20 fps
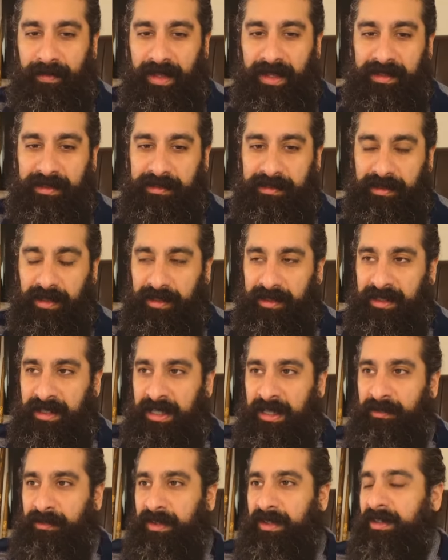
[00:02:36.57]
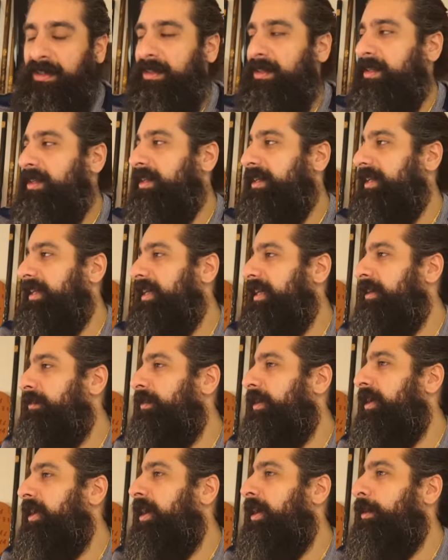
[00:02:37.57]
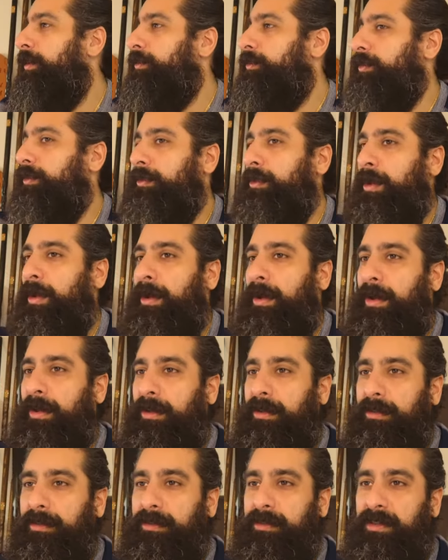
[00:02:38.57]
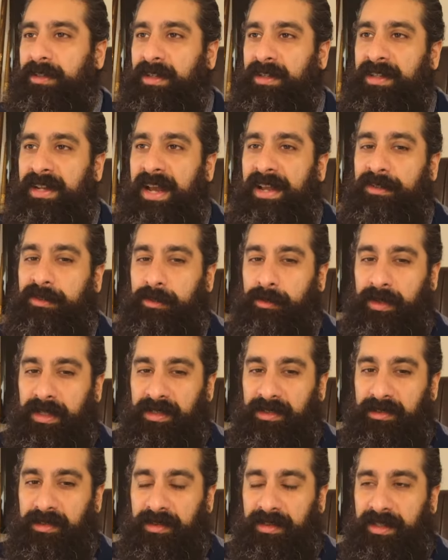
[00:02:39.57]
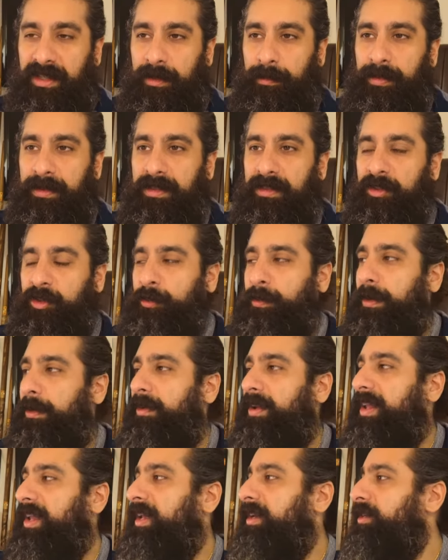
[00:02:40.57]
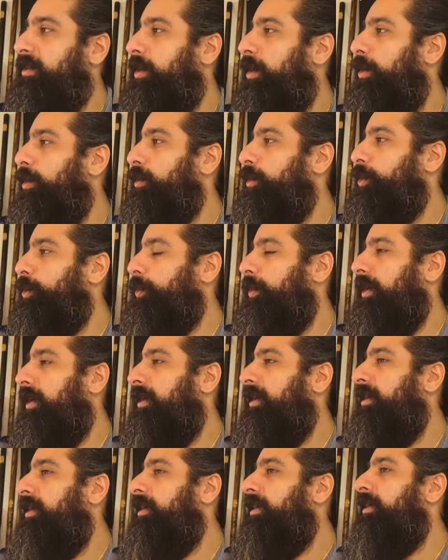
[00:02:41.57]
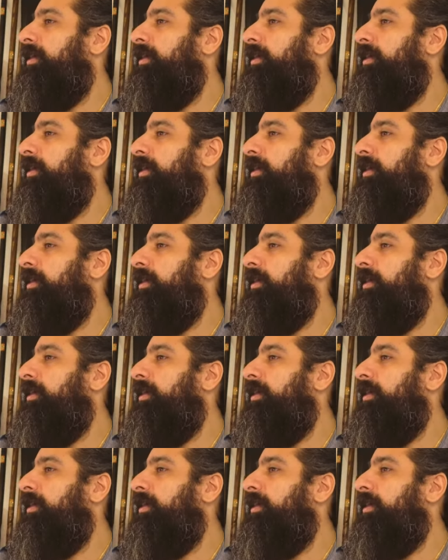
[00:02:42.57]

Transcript: It's a given even unto the Nazarenes to keep in the spirit in Yahoshua,